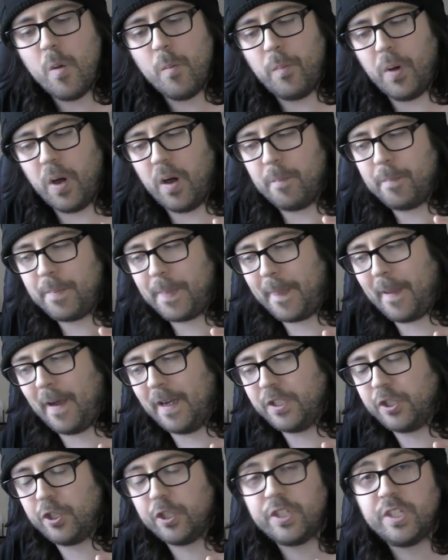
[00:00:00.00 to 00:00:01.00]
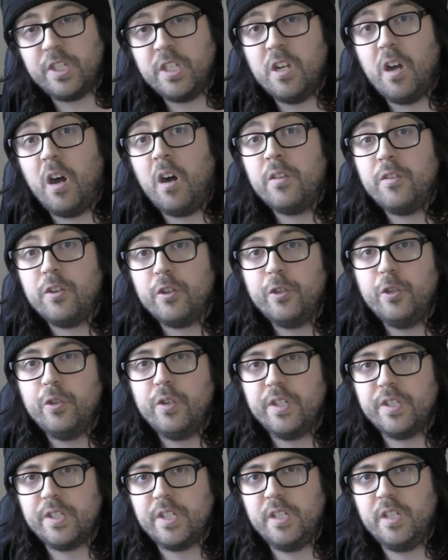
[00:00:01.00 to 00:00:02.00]
But I just see other
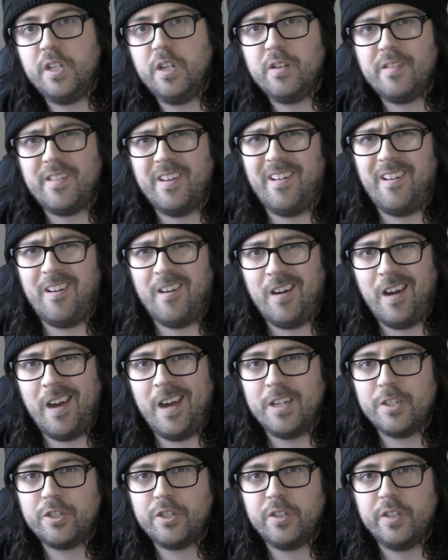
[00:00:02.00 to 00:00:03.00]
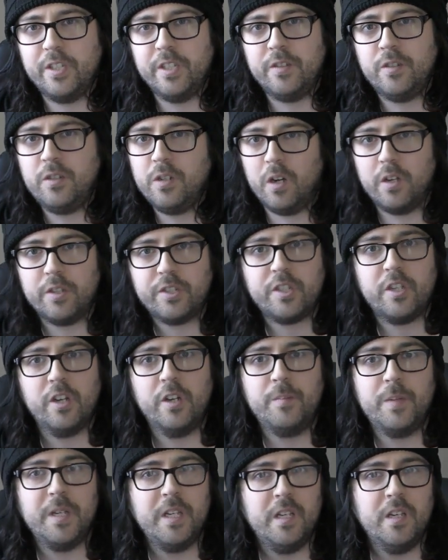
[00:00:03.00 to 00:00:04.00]
units in here that are actually just going
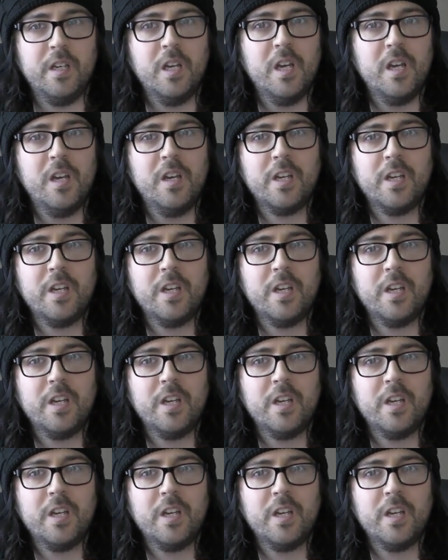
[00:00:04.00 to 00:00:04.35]
to be